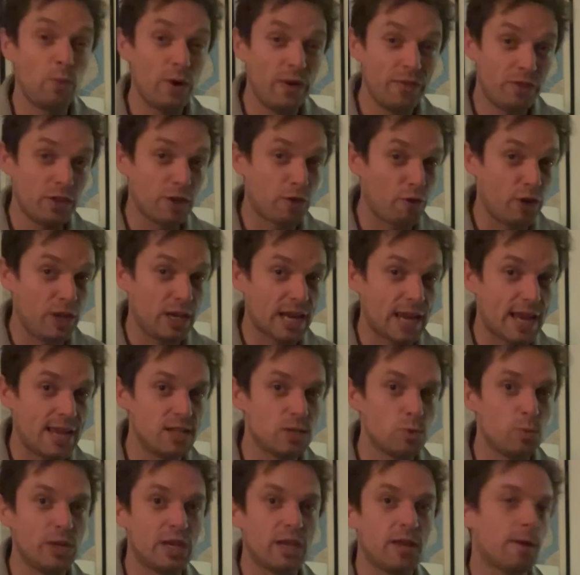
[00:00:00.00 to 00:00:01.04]
with degree
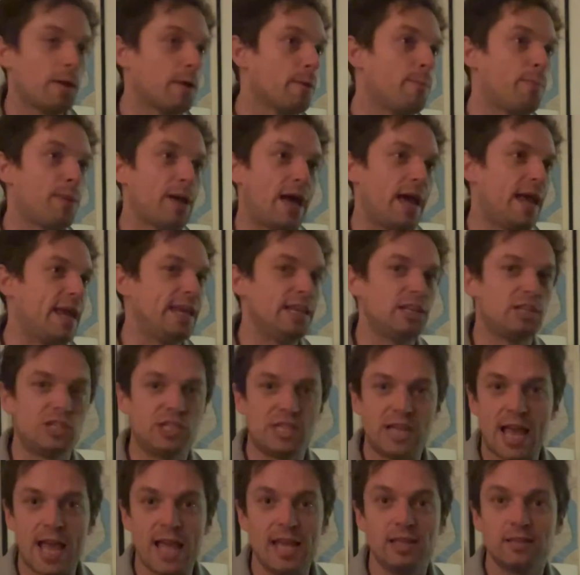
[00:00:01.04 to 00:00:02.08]
days, we can compare each
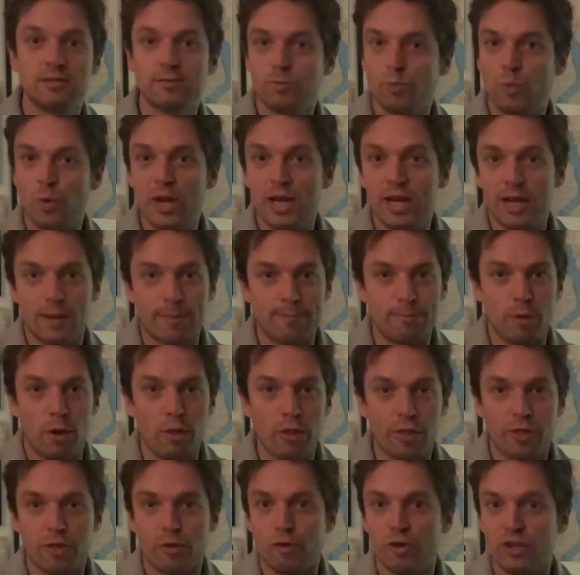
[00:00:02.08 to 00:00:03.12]
day, week,
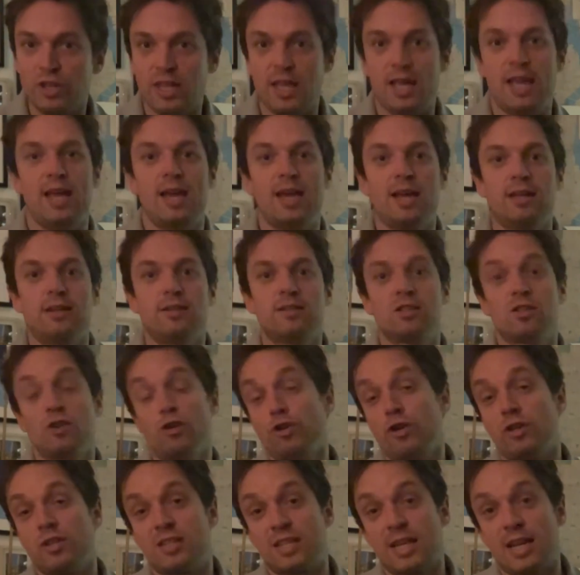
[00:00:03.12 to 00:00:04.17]
month, or year to
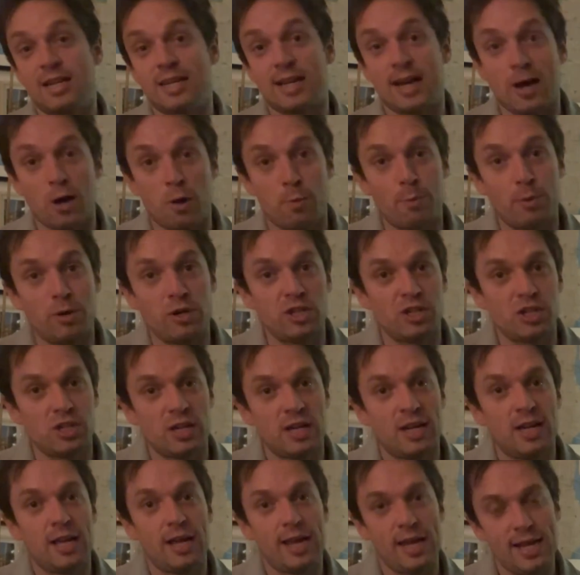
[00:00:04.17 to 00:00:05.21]
understand how much
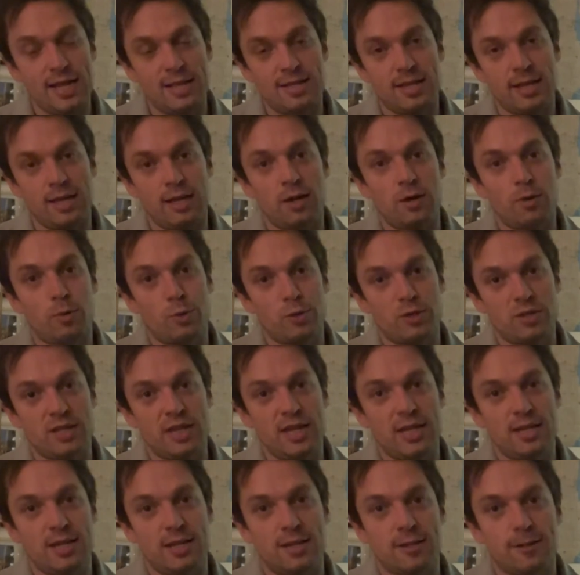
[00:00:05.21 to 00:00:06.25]
heating was
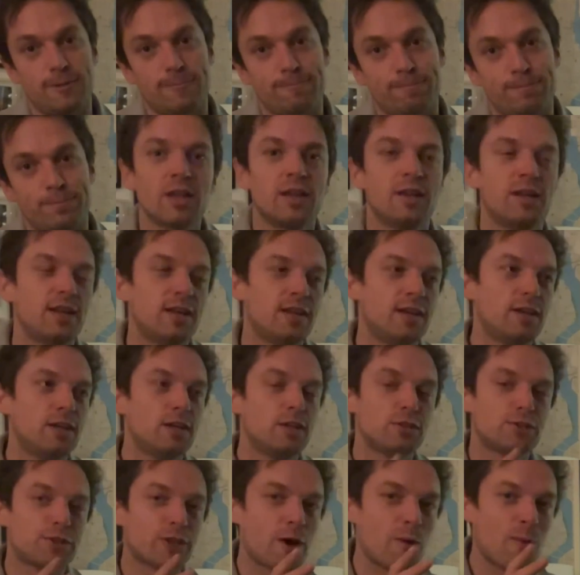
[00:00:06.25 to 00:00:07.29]
needed.
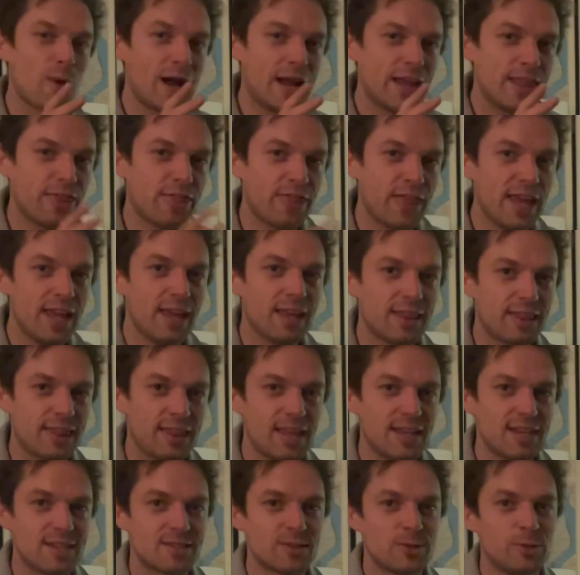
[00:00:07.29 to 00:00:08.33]
So I think
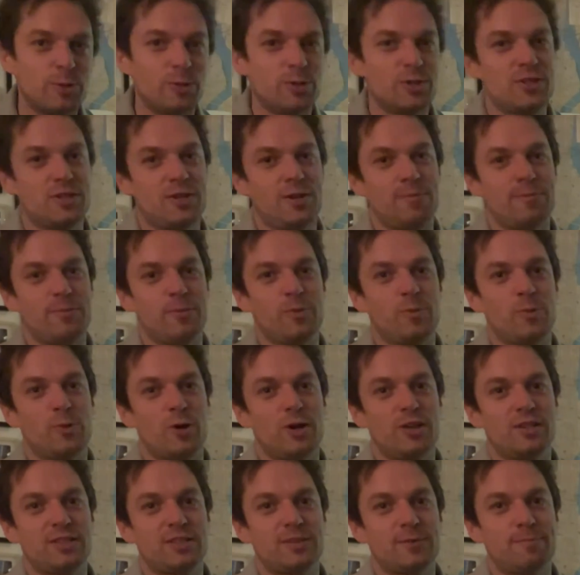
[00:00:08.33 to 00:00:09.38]
this autumn
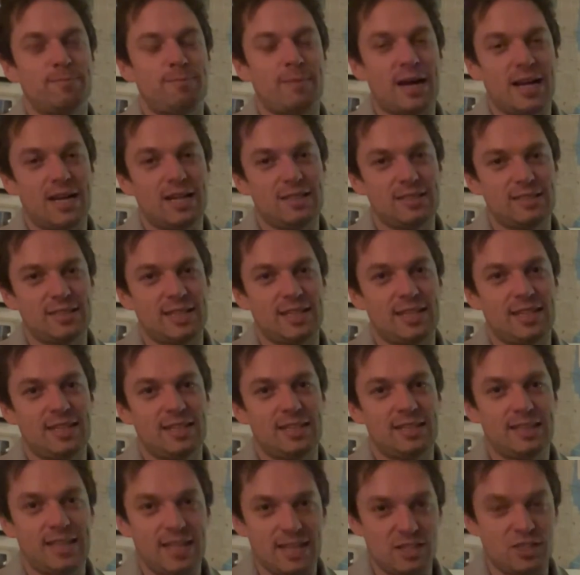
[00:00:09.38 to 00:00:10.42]
was milder
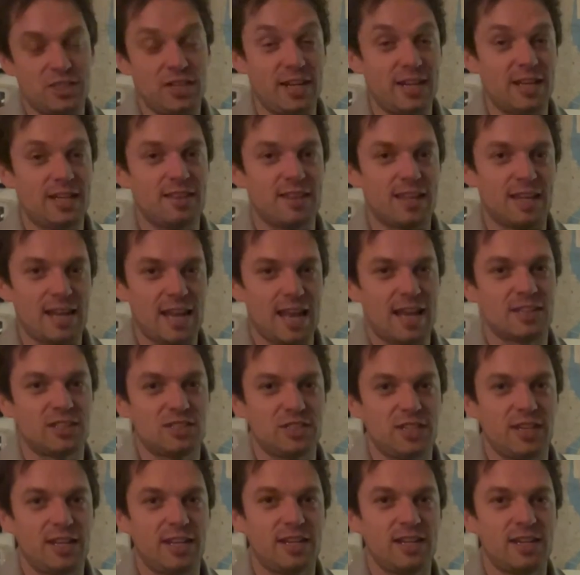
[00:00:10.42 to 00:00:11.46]
this year than last
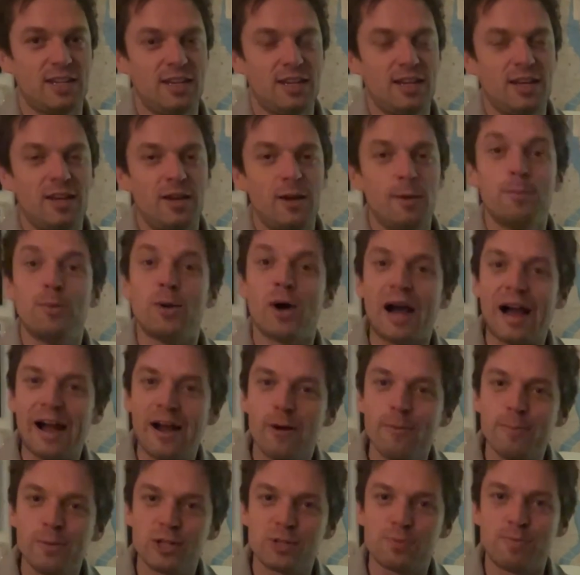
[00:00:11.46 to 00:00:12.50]
year, but
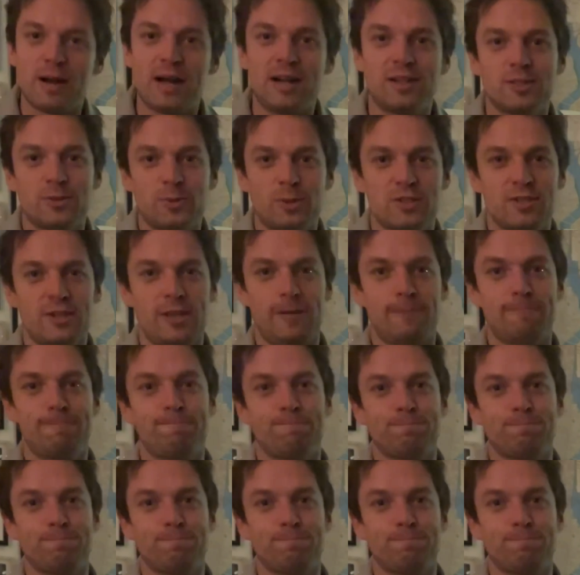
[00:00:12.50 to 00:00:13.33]
how much milder was it?